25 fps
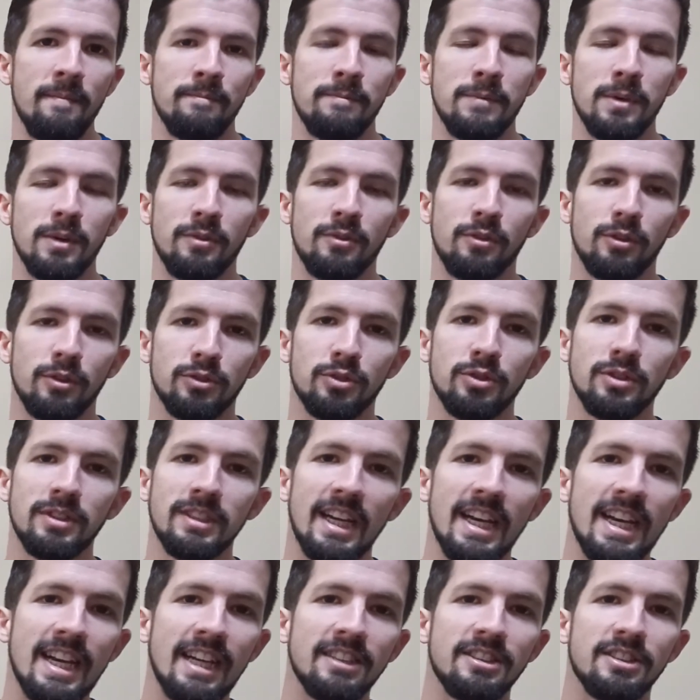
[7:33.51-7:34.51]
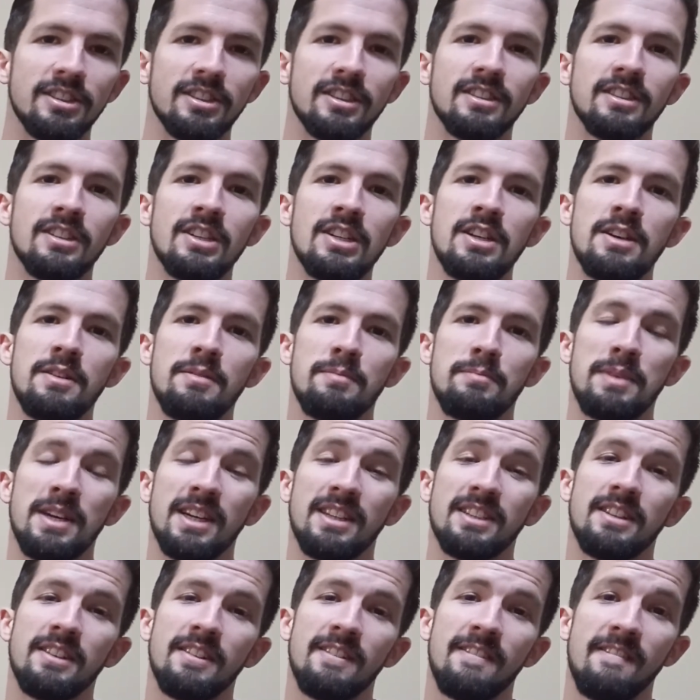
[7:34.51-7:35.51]
but for today I just
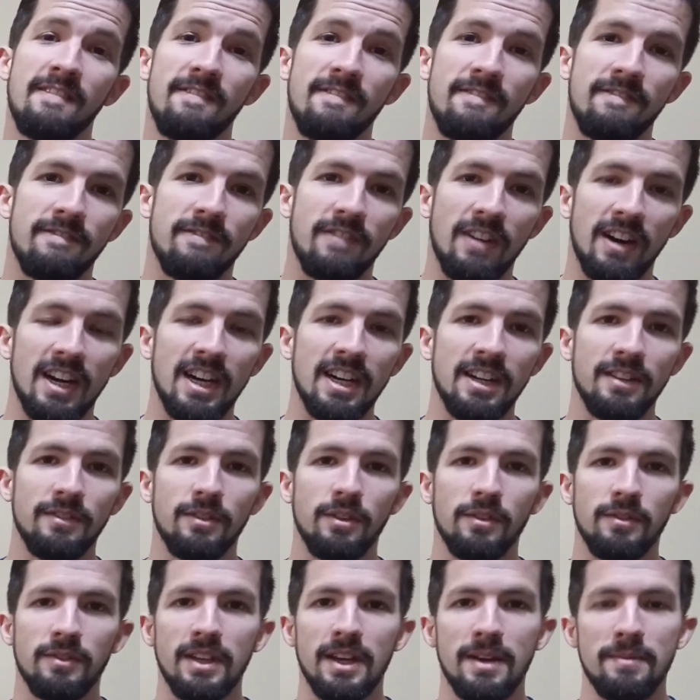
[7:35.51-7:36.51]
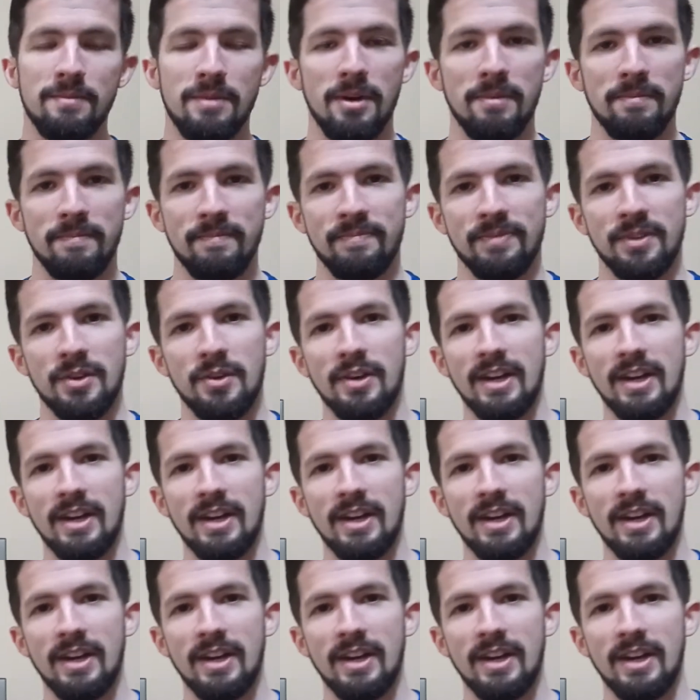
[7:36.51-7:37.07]
picked 5 of them up.